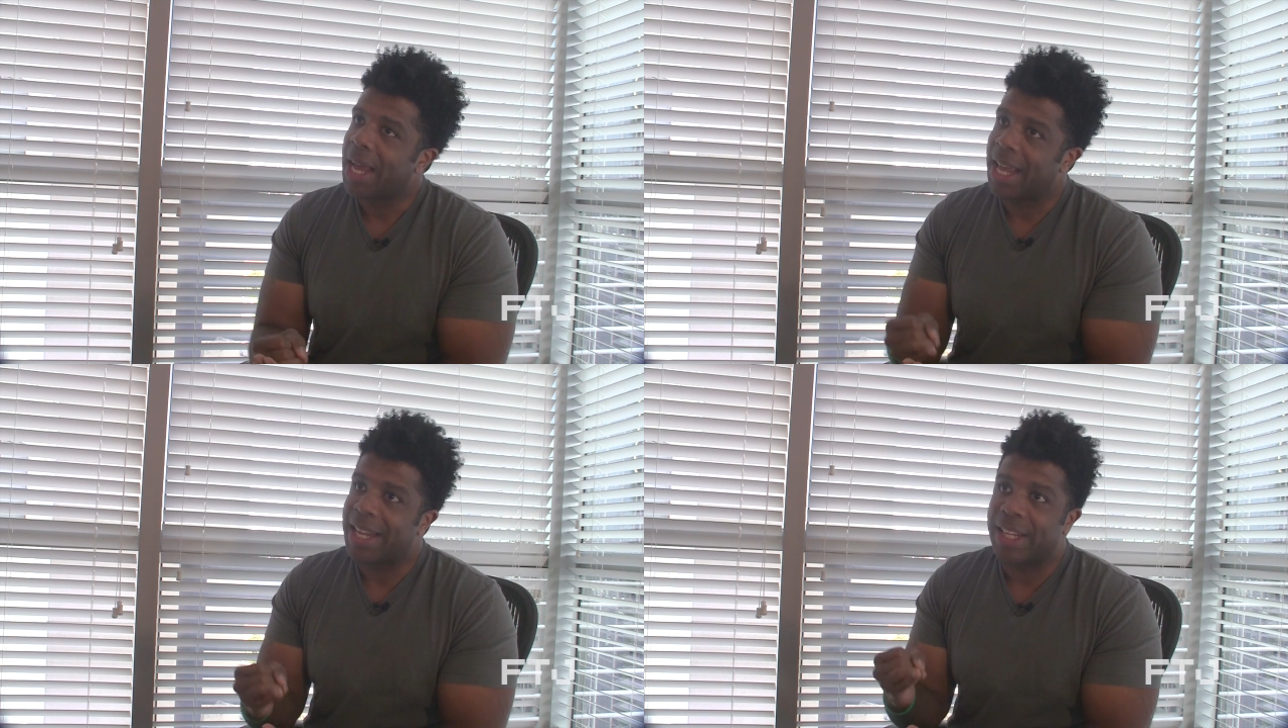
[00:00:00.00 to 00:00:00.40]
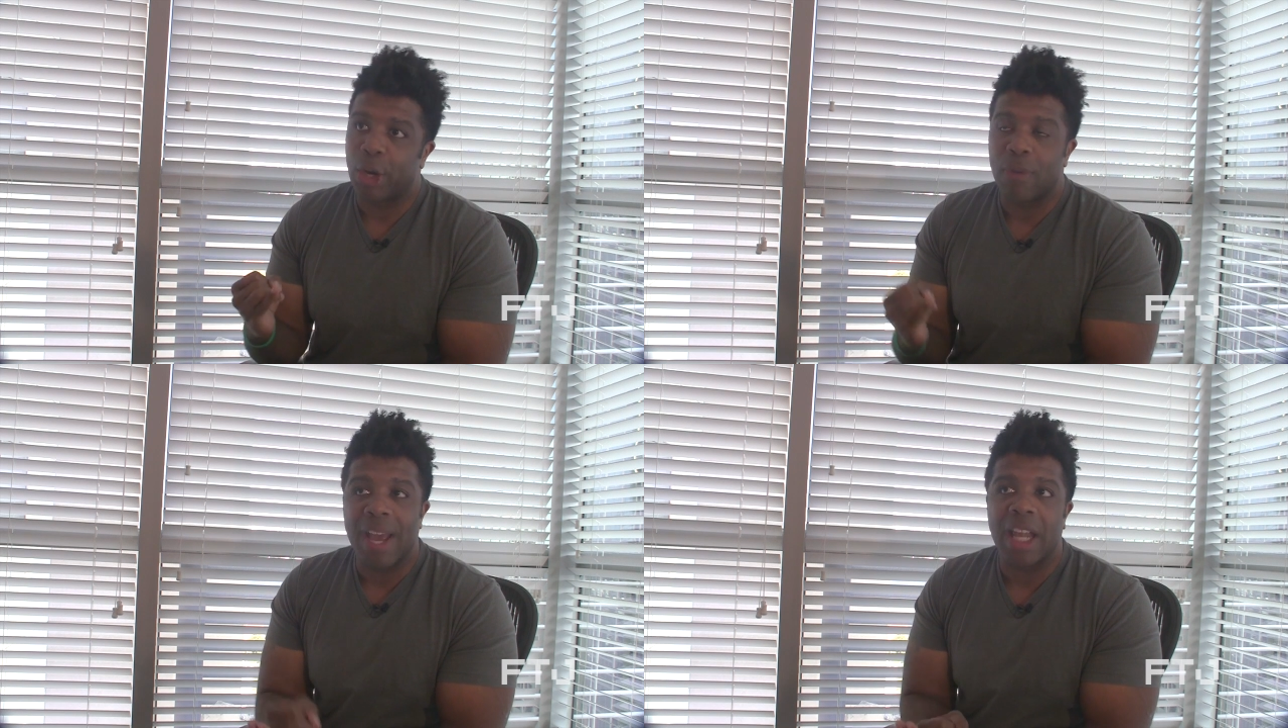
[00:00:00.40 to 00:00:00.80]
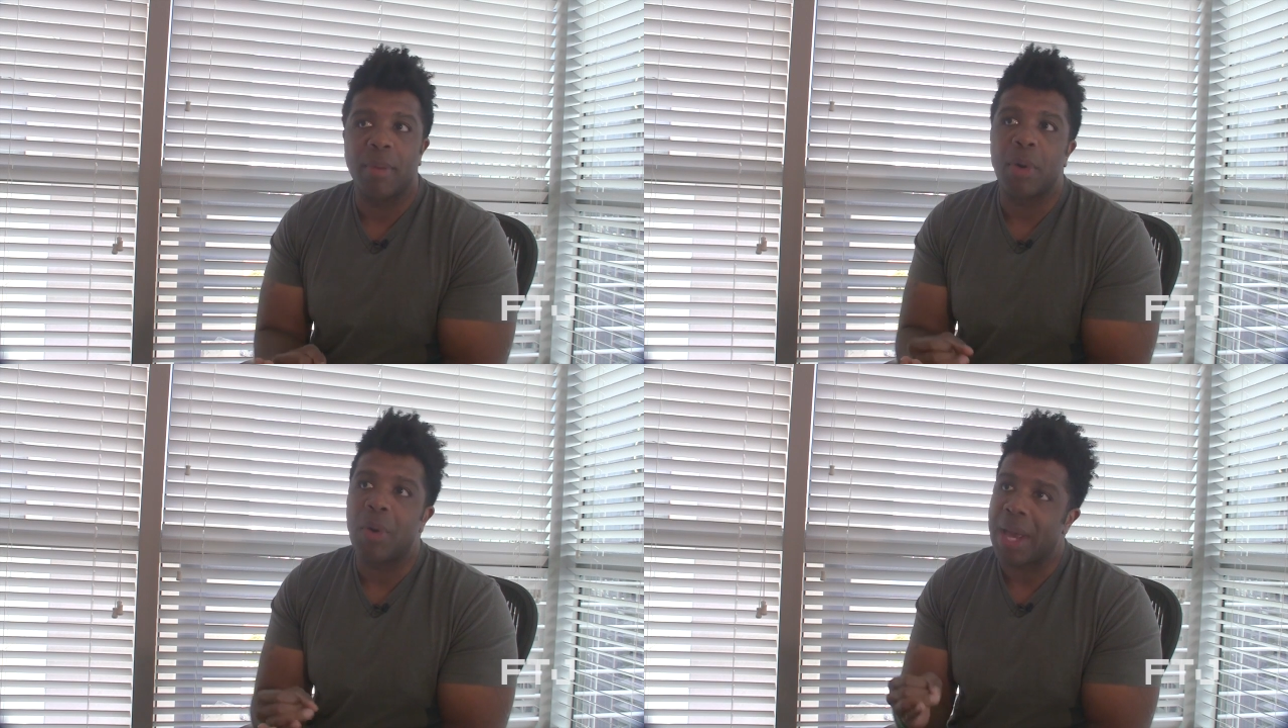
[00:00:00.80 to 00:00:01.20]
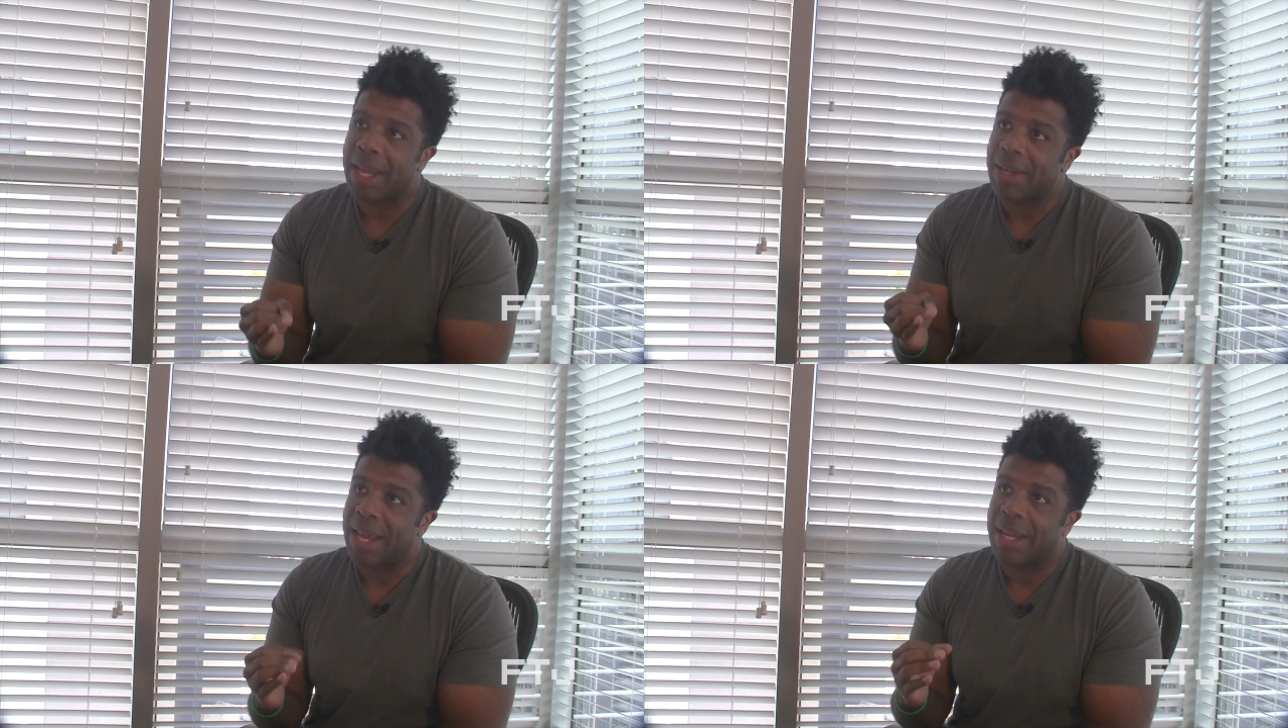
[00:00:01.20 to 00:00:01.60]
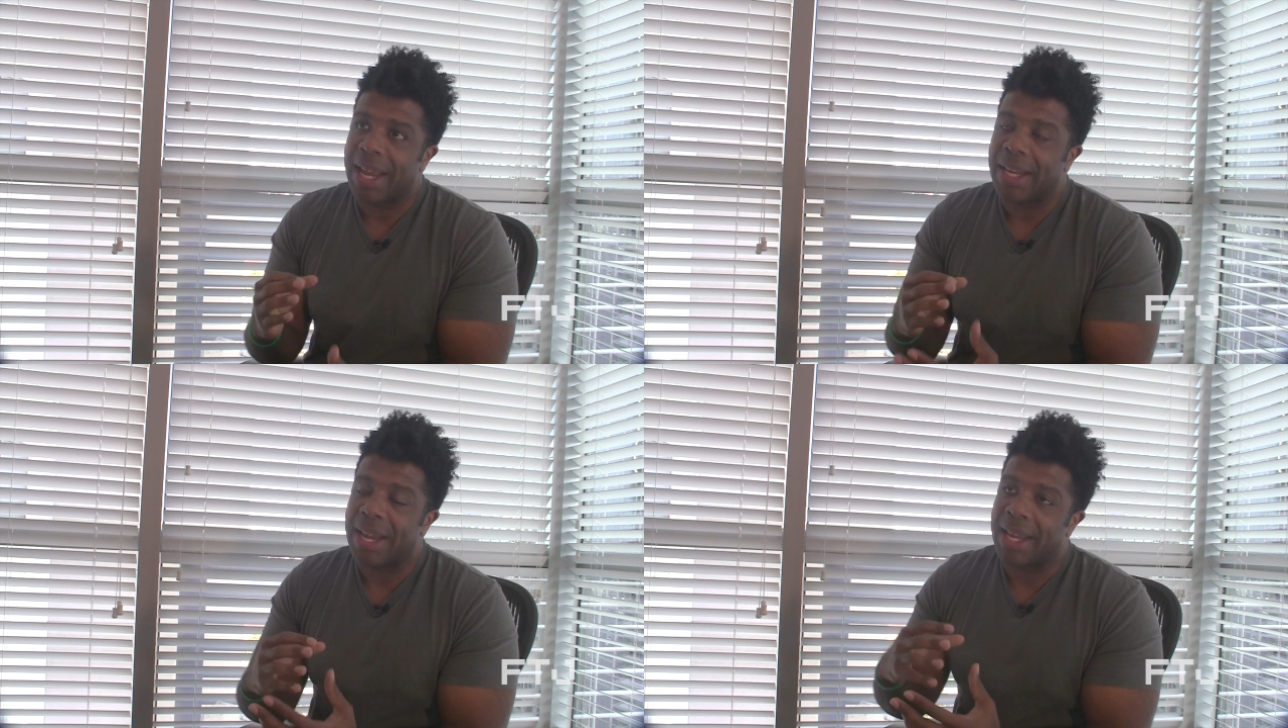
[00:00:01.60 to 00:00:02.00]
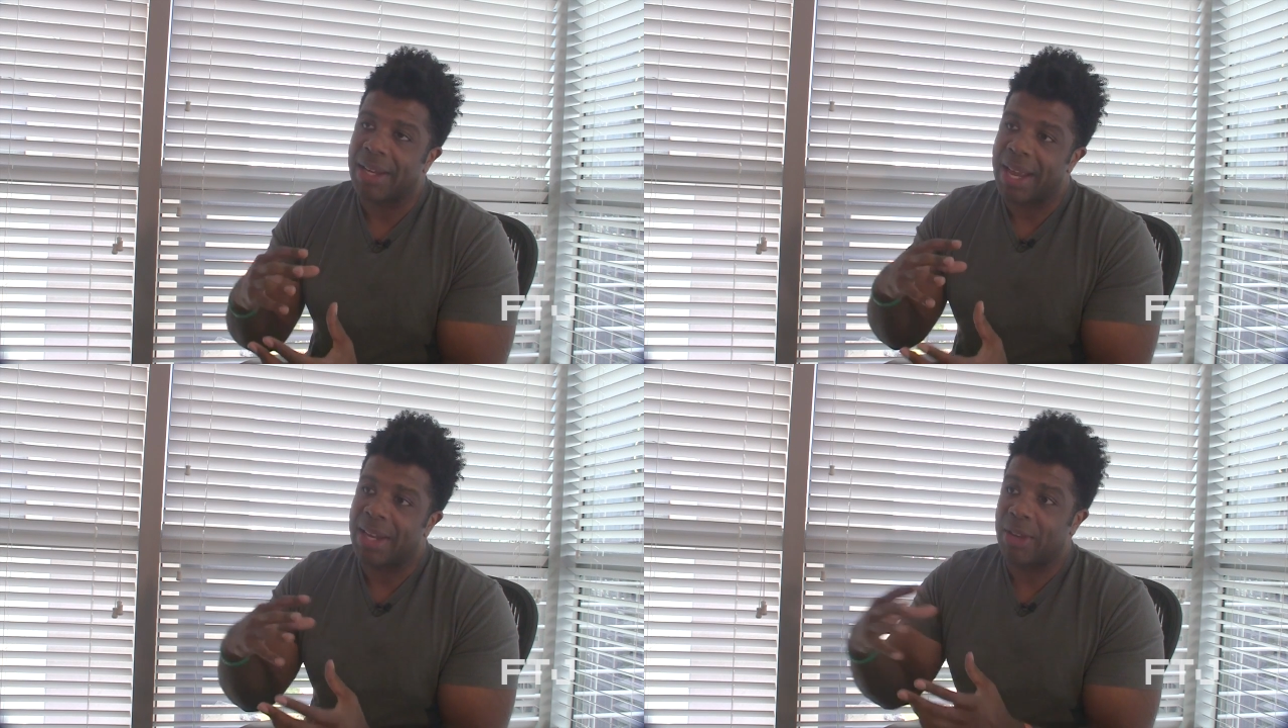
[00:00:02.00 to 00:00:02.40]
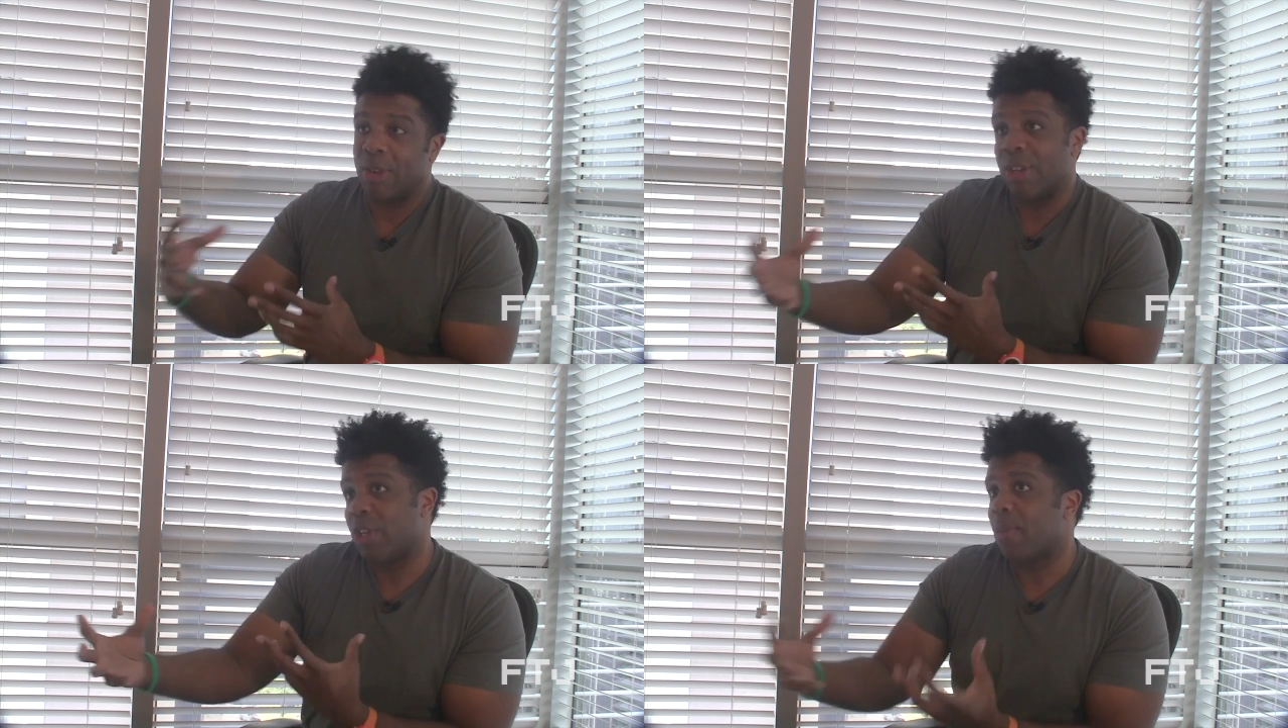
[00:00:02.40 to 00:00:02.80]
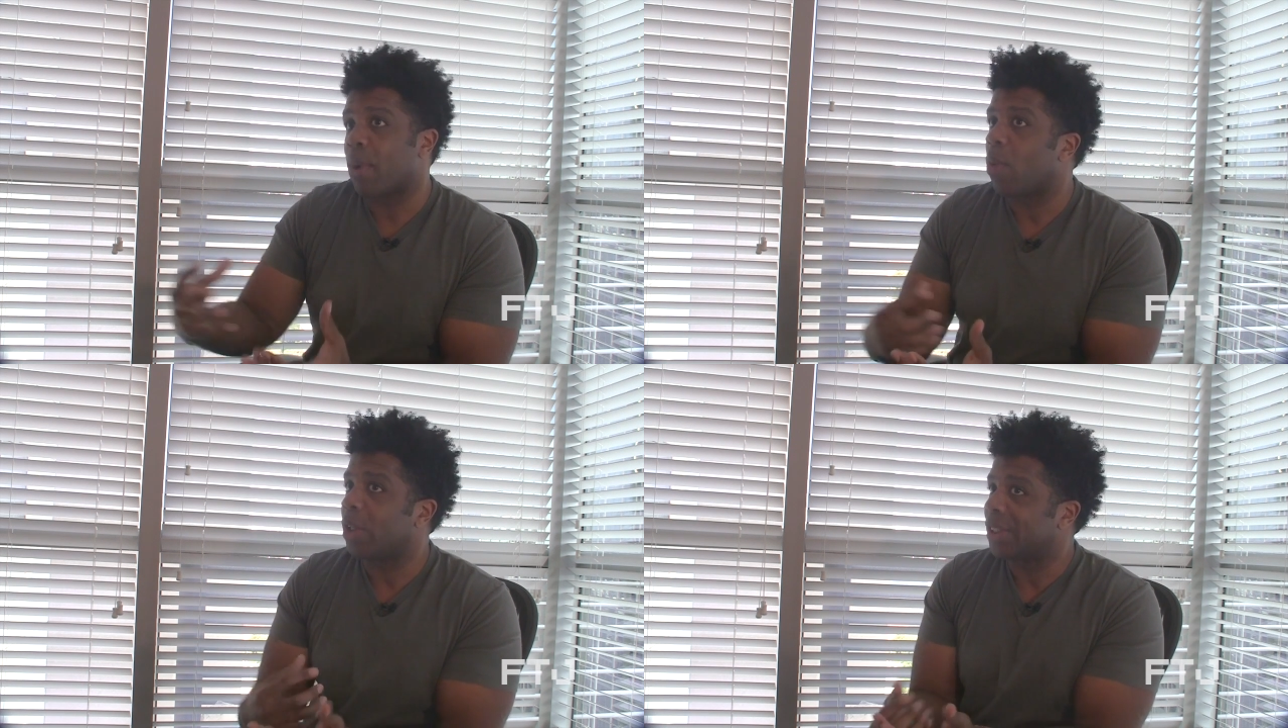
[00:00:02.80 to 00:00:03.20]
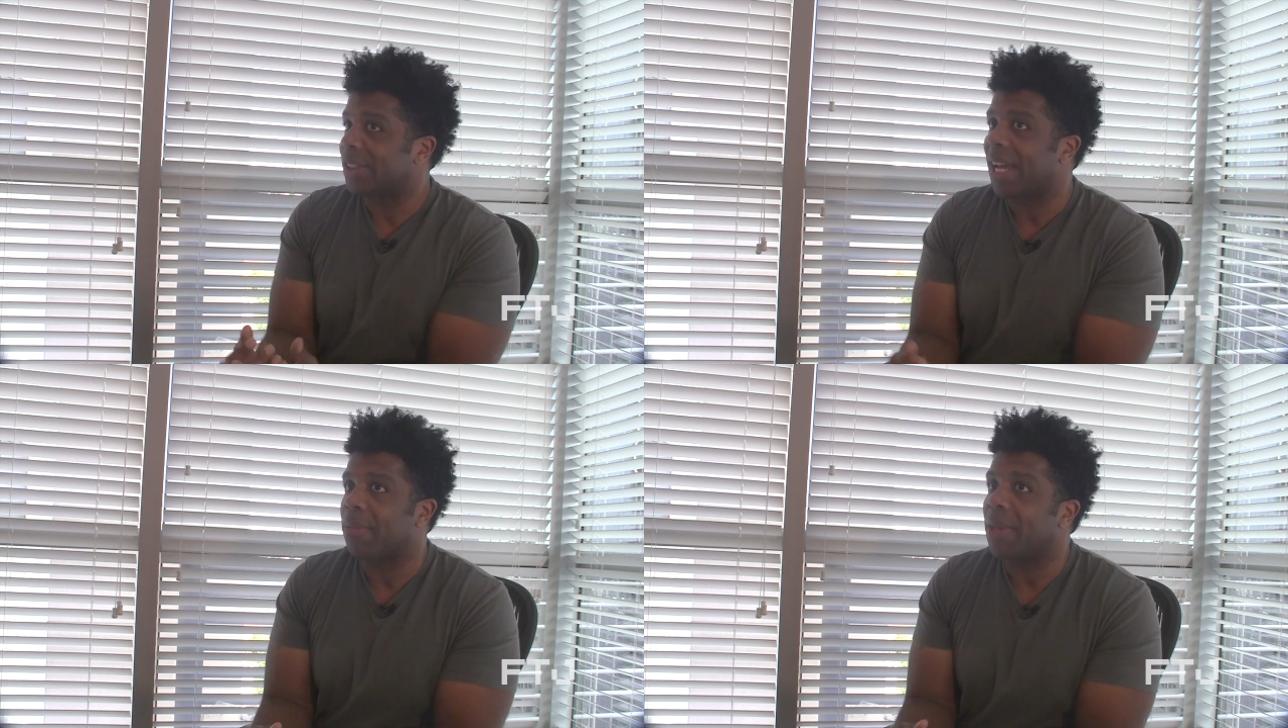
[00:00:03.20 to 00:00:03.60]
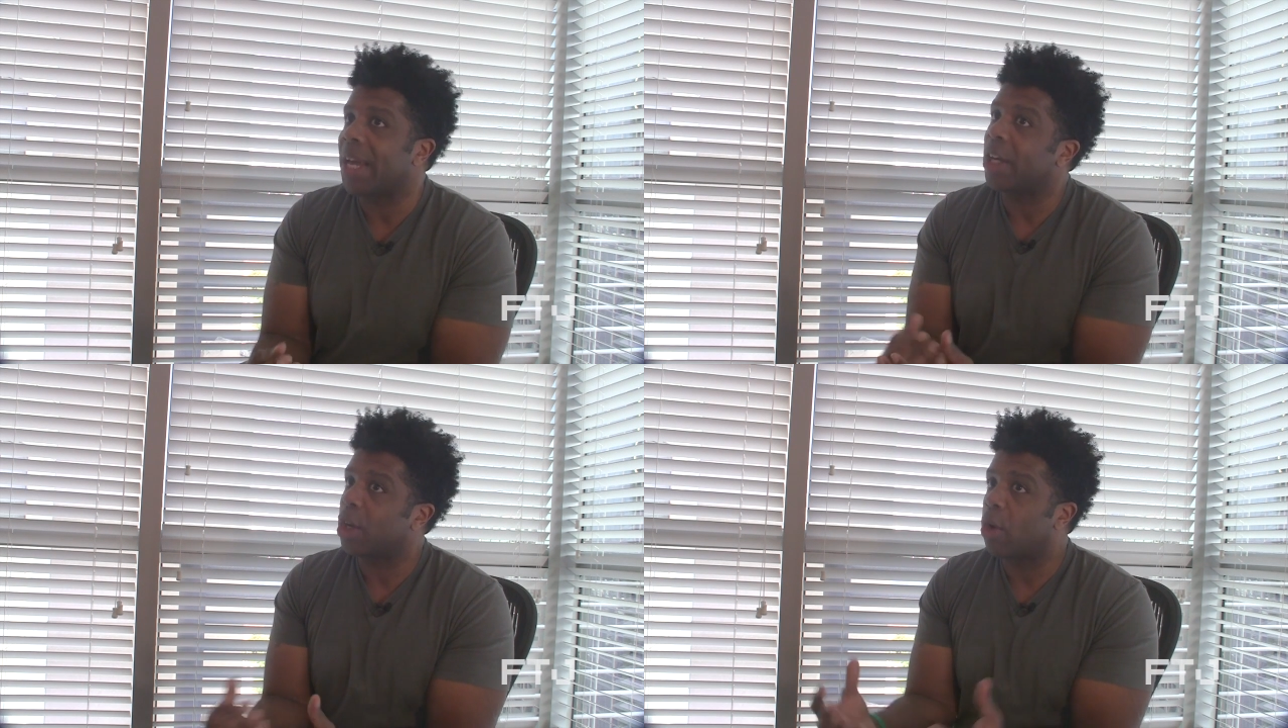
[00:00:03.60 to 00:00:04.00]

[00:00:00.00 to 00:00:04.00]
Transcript: and that they're available, and the exhibitor wants the same thing,